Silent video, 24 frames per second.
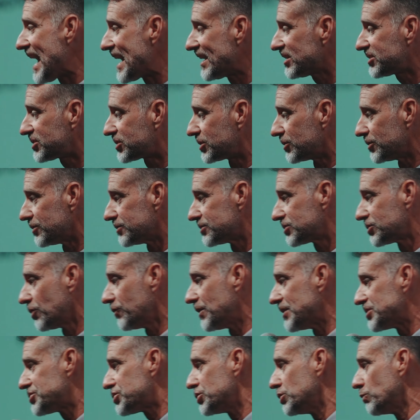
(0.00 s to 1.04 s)
answer? So
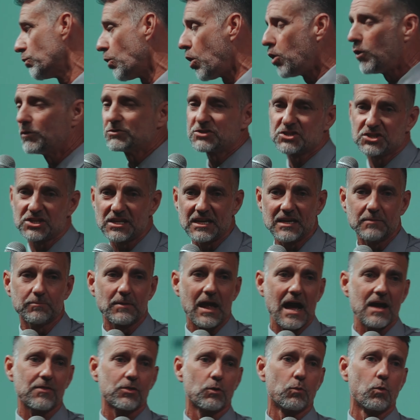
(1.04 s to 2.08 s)
that you won't seem
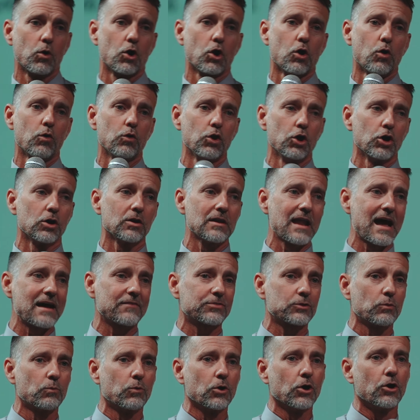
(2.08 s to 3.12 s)
like the world, look like
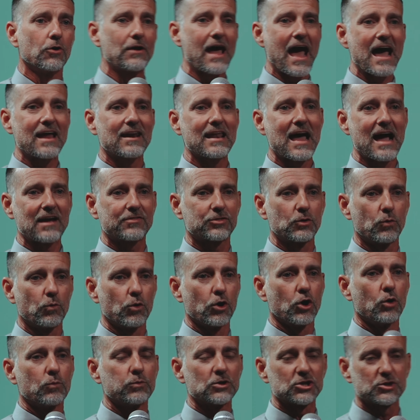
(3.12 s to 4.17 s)
the world, act like the
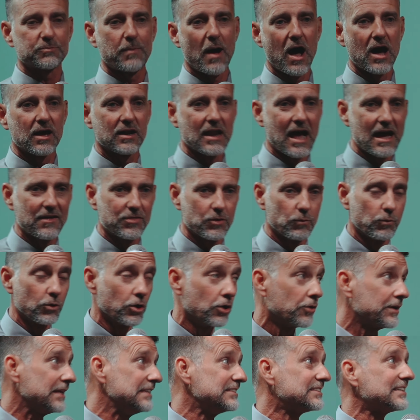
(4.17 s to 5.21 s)
world, respond like the
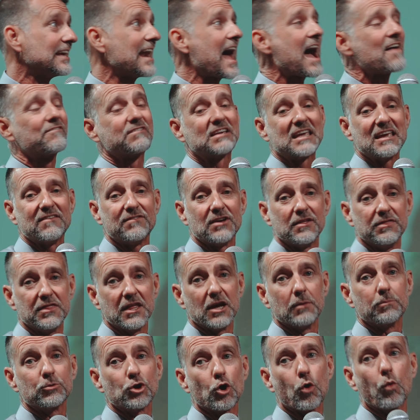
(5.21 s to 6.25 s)
world. He said, I've given
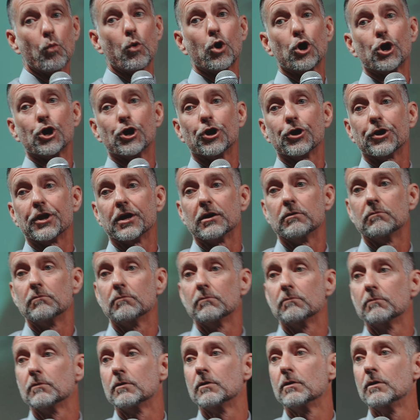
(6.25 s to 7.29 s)
them your word.
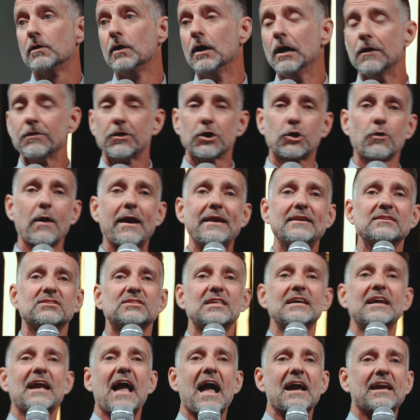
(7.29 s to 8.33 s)
Yes. The greatest
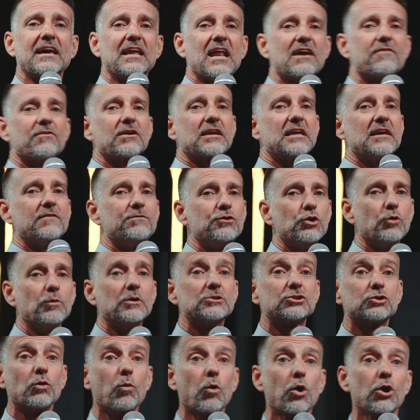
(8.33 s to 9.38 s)
thing I could ever give you
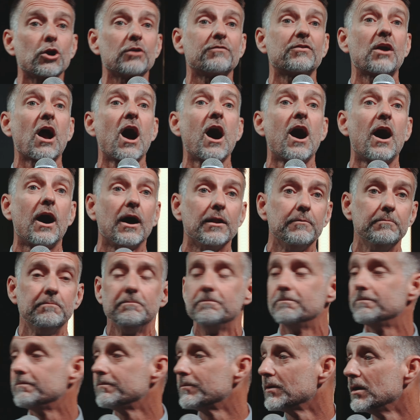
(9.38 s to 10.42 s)
is the word of God.
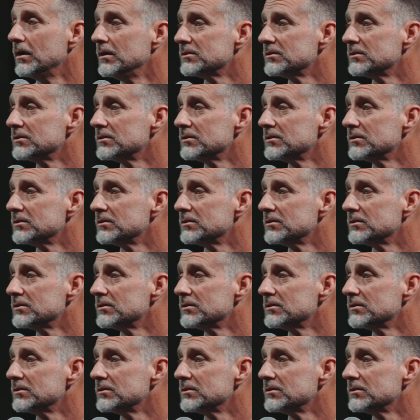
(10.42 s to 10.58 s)
Yes.